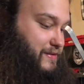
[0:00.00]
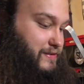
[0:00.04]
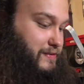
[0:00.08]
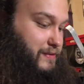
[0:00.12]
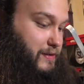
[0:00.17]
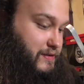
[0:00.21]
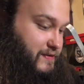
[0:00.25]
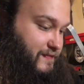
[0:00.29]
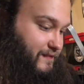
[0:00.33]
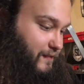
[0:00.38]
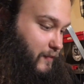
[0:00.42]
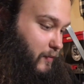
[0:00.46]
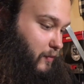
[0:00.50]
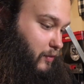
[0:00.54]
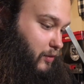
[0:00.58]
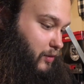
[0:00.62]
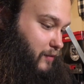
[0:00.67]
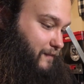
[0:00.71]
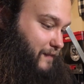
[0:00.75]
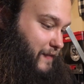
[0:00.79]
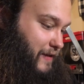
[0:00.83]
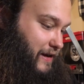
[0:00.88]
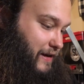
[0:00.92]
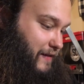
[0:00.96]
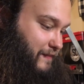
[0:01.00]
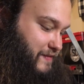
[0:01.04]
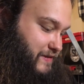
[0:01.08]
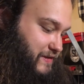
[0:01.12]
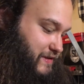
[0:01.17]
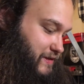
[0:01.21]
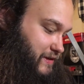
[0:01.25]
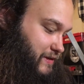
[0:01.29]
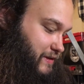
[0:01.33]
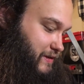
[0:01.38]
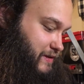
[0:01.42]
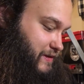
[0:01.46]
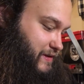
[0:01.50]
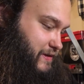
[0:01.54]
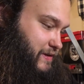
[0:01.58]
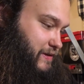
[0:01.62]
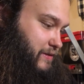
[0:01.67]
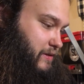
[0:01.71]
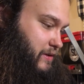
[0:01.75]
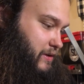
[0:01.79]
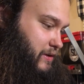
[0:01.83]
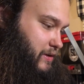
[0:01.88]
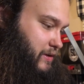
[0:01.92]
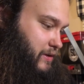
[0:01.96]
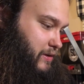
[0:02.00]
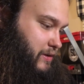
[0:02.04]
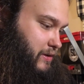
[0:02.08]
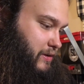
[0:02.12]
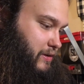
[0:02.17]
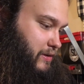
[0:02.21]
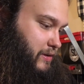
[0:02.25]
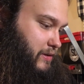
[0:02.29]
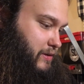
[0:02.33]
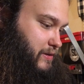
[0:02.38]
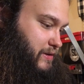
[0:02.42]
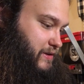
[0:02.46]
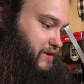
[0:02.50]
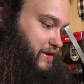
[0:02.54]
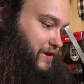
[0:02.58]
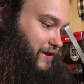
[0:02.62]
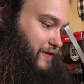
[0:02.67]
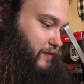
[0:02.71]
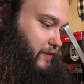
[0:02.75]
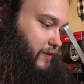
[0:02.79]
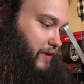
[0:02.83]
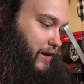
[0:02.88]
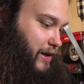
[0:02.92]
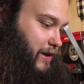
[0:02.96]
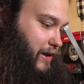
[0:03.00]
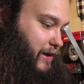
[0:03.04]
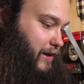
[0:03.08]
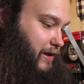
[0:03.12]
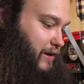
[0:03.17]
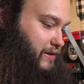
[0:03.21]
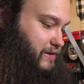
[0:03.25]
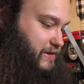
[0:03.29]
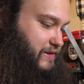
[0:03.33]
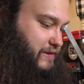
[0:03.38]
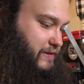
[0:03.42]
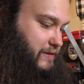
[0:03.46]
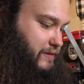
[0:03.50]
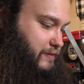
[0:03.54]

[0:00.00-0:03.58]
So there's 4, 5, 6, 7, 8.